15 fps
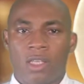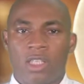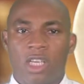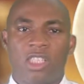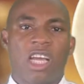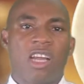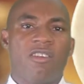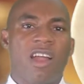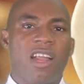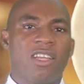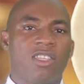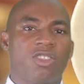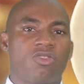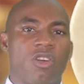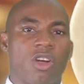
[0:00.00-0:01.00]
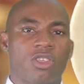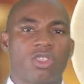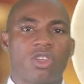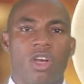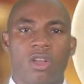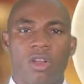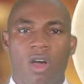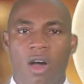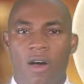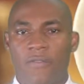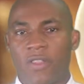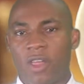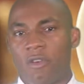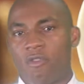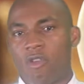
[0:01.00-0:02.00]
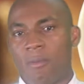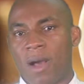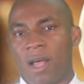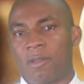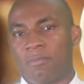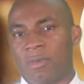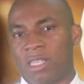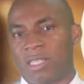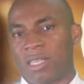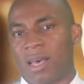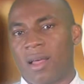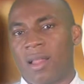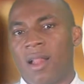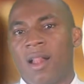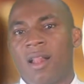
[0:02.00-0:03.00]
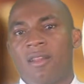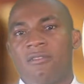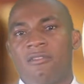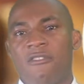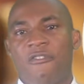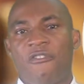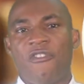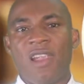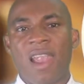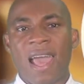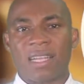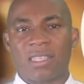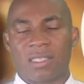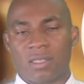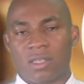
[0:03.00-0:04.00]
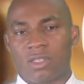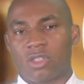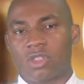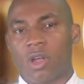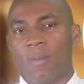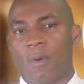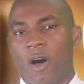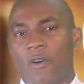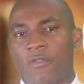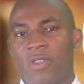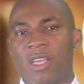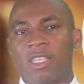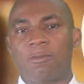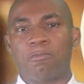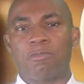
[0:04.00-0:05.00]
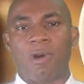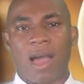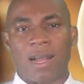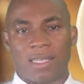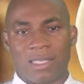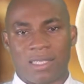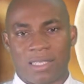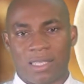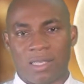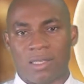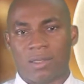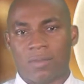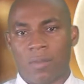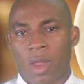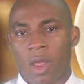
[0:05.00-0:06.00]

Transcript: The general instruction of the Roman Missa reflects some of these practices